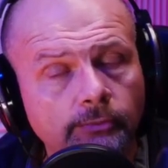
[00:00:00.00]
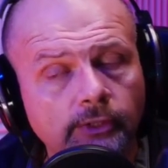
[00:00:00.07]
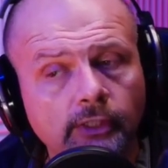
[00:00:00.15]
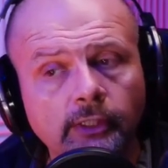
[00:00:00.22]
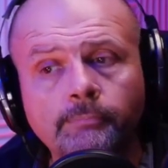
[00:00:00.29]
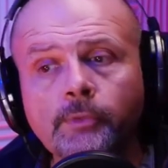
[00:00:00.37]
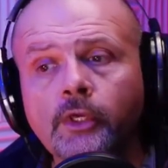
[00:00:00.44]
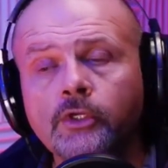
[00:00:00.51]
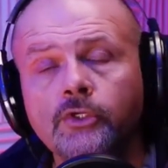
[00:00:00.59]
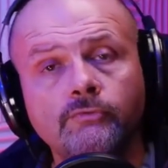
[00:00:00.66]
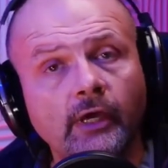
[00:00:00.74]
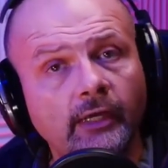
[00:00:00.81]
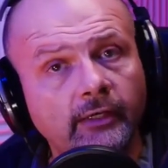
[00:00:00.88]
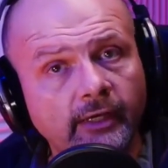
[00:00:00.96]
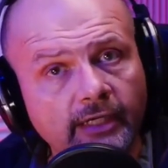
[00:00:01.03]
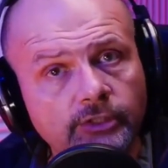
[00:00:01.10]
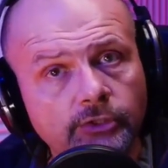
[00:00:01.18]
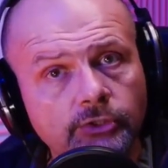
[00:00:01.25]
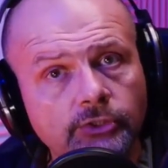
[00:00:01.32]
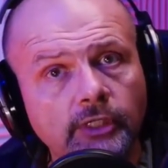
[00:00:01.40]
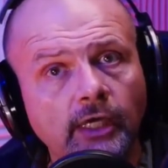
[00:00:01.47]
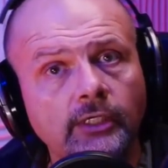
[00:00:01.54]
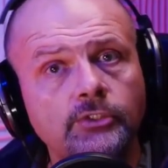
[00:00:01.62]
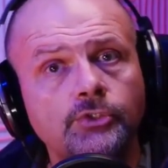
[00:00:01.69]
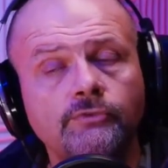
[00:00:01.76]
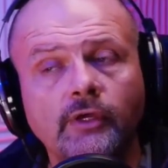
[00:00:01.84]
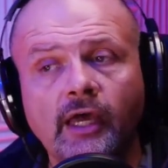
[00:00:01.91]
to be. You've got nation
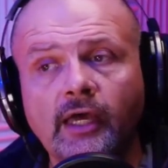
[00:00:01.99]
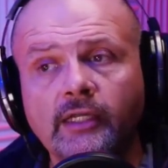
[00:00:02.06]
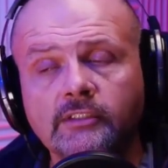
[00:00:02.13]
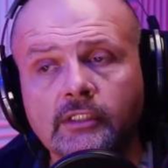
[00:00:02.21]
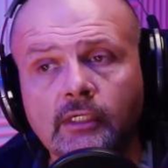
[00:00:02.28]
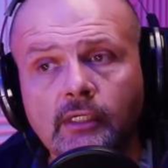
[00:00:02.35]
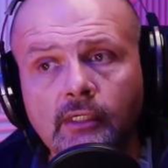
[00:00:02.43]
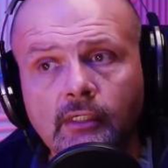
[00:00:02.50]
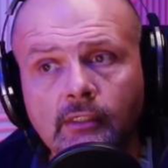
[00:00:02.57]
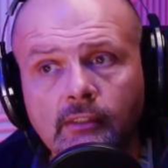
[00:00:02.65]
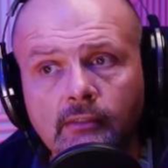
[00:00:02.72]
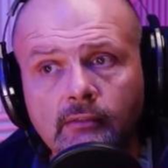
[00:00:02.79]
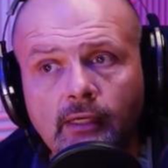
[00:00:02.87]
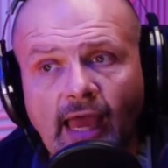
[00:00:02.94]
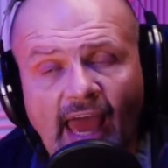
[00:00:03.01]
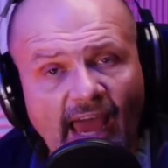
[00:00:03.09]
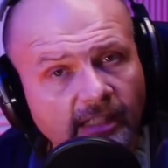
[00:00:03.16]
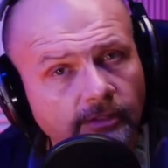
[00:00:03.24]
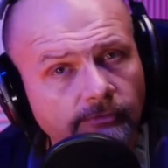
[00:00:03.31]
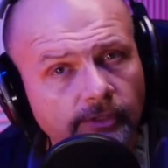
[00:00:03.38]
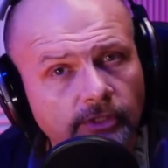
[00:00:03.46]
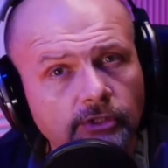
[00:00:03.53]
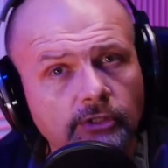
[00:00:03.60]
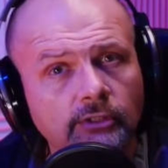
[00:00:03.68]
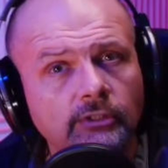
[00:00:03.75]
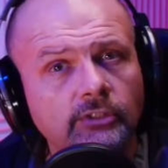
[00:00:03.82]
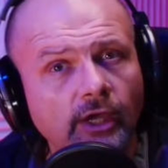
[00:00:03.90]
states. You've got
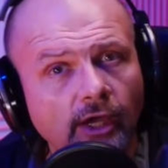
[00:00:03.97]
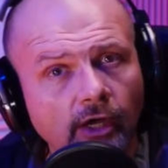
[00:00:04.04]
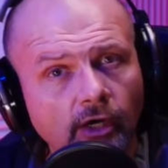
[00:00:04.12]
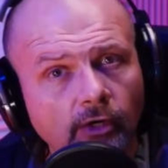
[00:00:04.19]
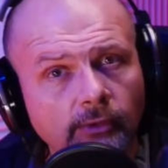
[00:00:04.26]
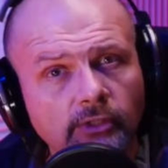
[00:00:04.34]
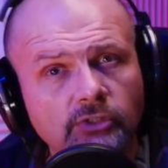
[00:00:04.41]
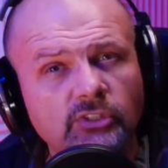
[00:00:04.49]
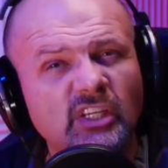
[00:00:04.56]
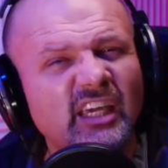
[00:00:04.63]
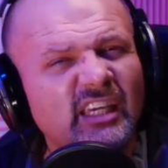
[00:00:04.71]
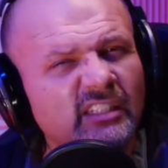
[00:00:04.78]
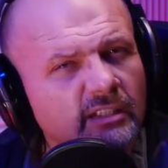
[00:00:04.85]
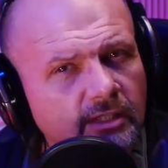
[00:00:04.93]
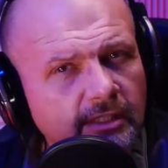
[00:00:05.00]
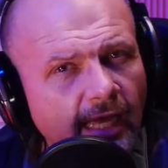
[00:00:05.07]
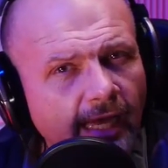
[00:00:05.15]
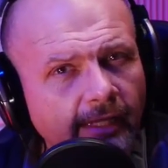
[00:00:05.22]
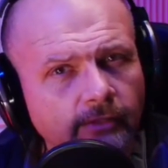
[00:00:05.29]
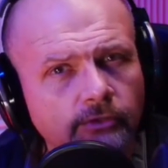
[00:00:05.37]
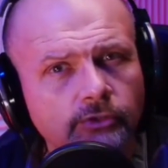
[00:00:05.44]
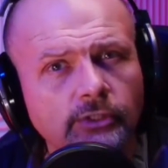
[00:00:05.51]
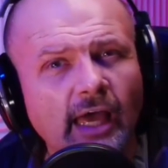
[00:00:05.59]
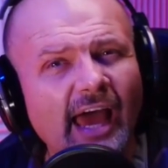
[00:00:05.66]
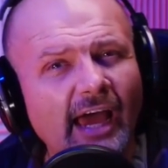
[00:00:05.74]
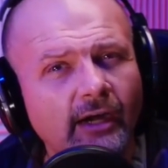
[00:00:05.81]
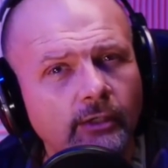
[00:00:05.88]
hacktivists, terrorists, insiders,
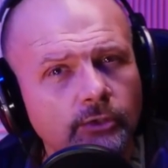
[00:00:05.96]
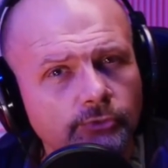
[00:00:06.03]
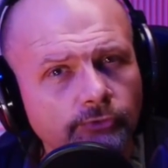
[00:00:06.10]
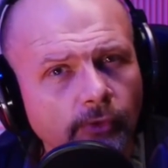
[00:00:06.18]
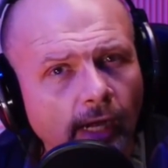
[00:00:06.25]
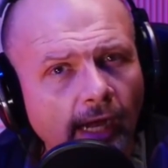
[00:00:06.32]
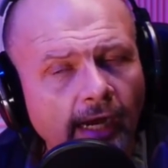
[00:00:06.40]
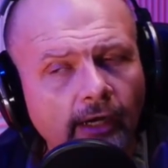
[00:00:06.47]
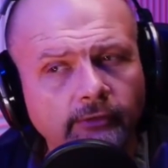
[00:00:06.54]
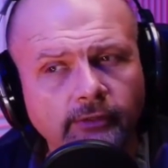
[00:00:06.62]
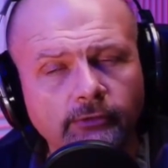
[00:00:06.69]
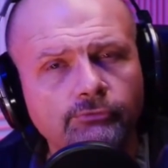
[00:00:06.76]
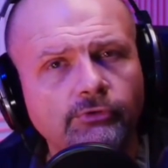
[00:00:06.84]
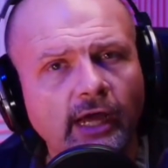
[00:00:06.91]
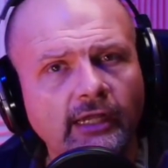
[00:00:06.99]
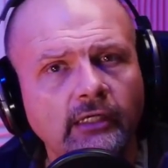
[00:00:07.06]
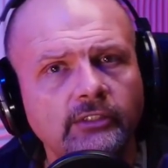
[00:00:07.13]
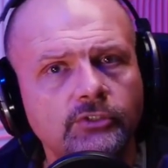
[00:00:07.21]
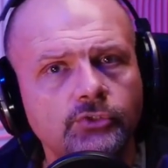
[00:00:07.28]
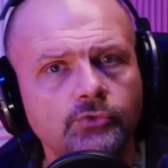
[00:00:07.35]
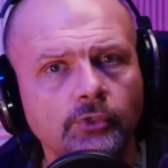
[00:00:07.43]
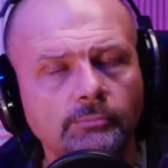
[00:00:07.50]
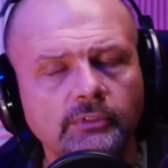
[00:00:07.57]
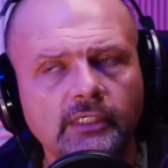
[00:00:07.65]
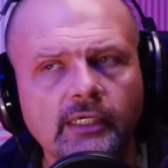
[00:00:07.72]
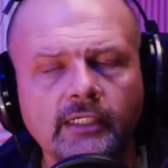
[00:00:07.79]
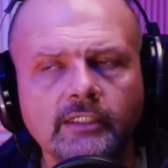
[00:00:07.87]
hackers for hire, and then finally
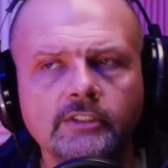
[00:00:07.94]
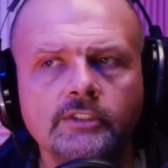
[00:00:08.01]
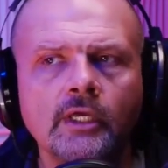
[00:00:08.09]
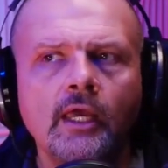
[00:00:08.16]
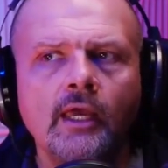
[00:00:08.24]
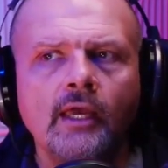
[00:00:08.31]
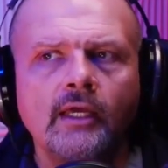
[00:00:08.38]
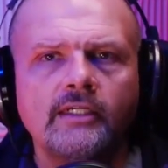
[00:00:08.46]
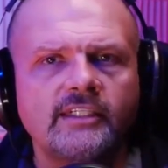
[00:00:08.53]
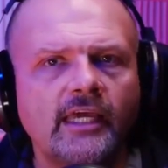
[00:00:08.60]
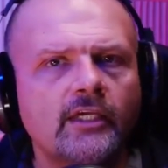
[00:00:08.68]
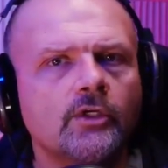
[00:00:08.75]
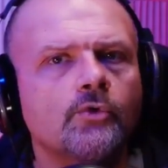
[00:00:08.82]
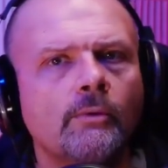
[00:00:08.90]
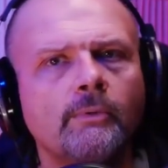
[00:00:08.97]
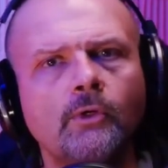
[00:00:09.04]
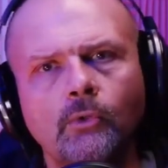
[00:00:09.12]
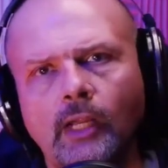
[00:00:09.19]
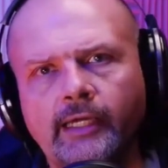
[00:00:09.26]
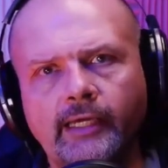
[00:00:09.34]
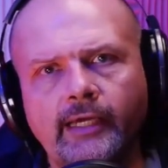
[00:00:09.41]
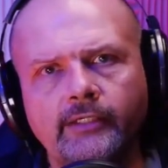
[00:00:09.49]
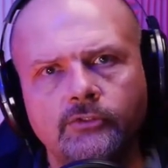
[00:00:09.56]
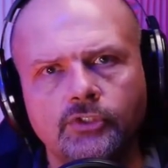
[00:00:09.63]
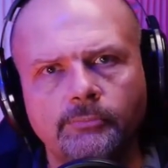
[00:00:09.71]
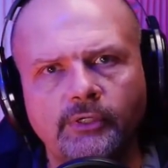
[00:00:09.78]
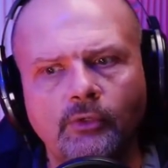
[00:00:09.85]
script kiddies. Take a criminal like I
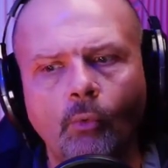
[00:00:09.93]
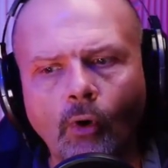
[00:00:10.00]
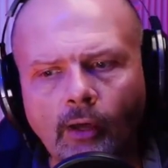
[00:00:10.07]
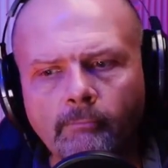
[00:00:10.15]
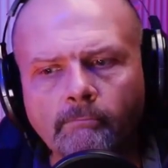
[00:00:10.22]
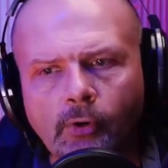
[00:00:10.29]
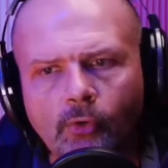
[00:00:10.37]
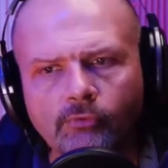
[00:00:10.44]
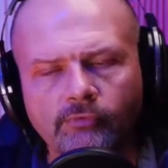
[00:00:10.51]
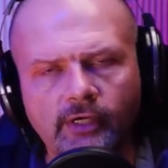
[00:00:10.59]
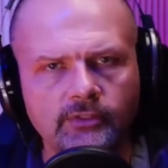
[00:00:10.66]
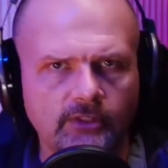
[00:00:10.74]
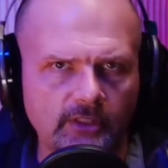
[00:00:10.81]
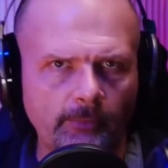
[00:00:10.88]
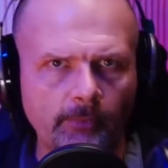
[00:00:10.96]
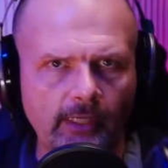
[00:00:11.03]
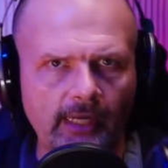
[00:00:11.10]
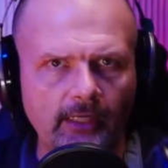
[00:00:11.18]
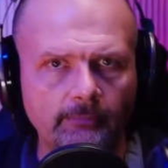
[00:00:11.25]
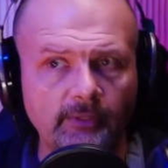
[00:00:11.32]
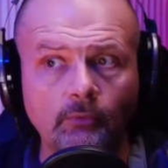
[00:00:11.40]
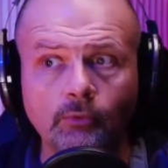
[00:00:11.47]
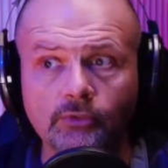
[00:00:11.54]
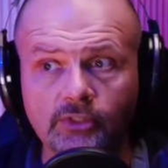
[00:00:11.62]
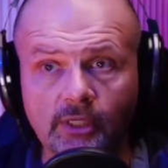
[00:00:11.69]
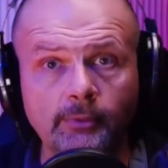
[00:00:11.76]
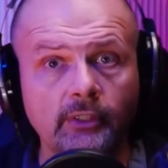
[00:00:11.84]
used to be. What motivates someone like me?
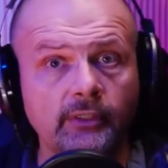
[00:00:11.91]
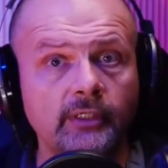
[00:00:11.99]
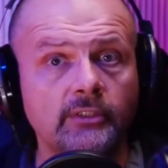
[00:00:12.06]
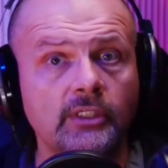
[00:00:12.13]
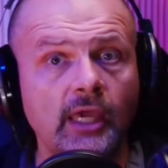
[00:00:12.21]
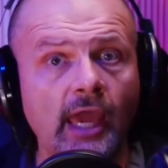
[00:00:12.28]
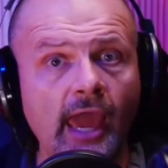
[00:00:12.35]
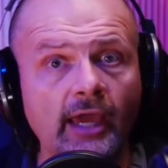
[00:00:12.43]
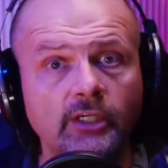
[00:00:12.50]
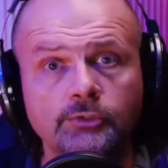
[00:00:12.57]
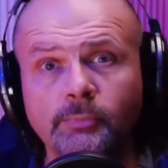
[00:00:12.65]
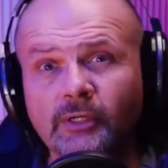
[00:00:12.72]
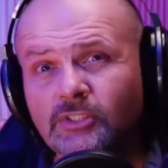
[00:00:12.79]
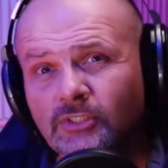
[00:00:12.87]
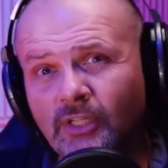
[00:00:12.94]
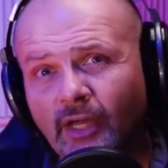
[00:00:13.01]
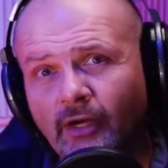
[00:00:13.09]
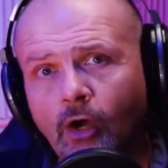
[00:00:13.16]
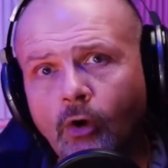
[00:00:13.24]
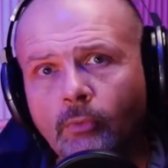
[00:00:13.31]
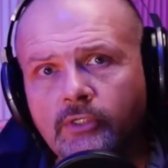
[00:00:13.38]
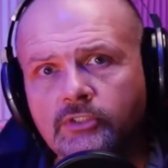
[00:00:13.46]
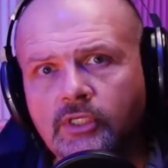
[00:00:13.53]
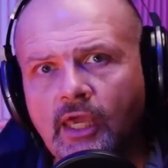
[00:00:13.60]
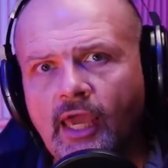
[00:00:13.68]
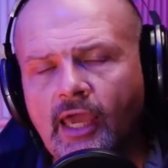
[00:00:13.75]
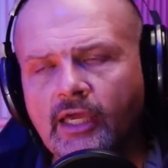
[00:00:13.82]
Well, typically it's cash, but it's not always
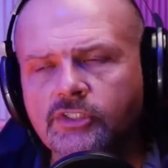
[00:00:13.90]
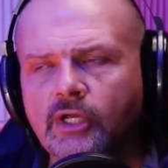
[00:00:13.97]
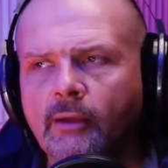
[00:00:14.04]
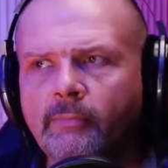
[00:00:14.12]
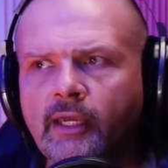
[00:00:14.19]
cash.